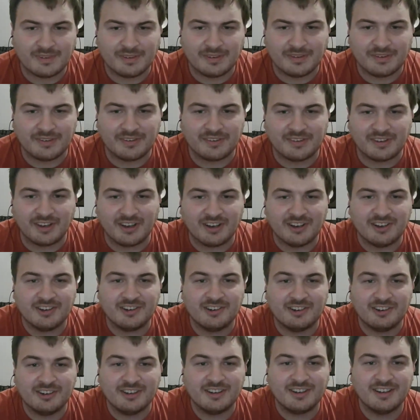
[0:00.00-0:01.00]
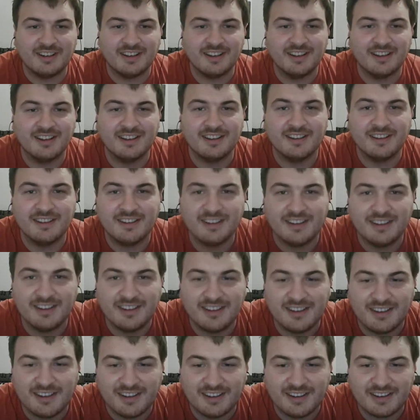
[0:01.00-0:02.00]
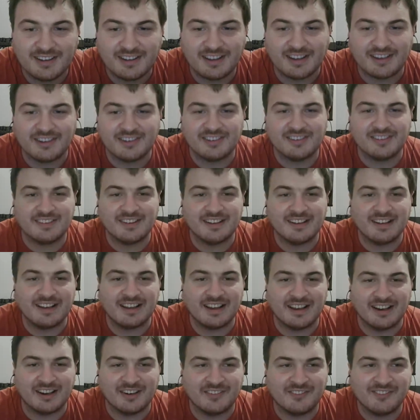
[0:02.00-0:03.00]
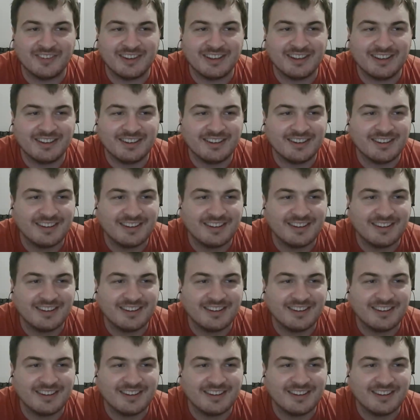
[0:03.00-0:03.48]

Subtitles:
So, can you still hear me?